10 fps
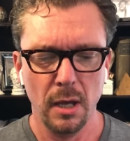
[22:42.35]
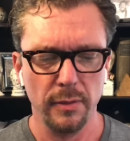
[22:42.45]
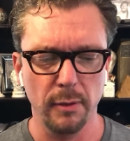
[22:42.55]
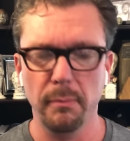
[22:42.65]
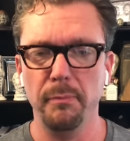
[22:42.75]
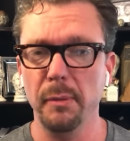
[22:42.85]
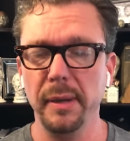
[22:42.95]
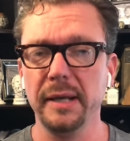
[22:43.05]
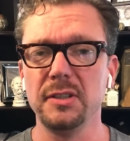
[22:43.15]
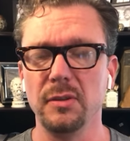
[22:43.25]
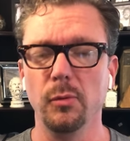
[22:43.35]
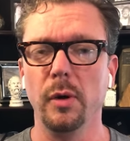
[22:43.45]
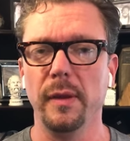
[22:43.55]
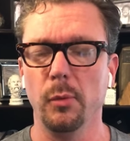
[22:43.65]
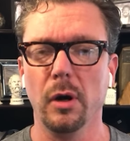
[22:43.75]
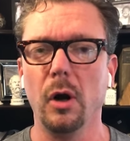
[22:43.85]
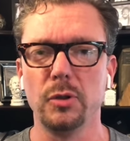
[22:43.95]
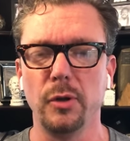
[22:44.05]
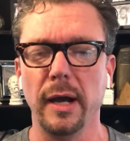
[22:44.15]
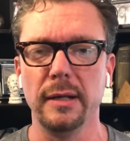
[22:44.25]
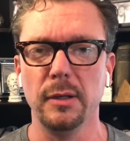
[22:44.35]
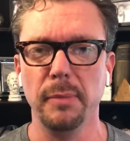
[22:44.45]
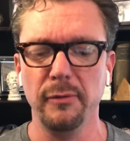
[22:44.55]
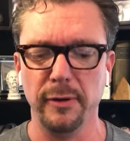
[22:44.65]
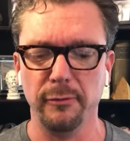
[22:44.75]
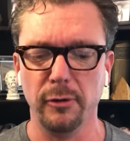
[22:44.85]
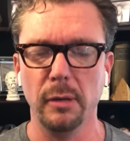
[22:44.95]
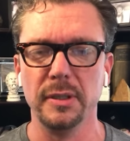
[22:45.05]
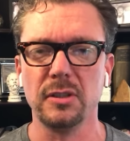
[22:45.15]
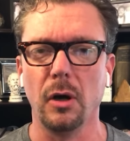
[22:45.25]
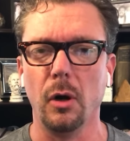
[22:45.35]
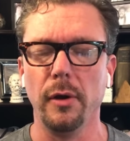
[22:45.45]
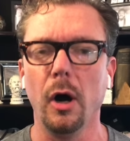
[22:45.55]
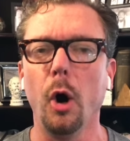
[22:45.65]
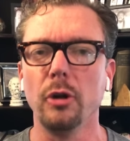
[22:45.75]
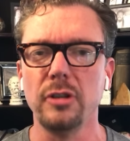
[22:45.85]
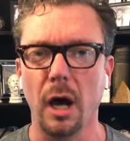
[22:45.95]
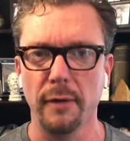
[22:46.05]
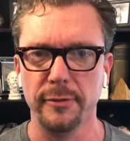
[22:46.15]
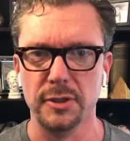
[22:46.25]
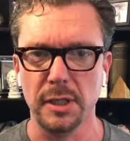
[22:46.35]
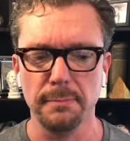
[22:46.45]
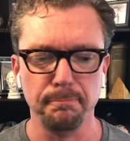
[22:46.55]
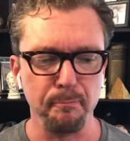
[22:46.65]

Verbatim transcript: The, the biggest one that we're all trying to benefit from is called autophagy.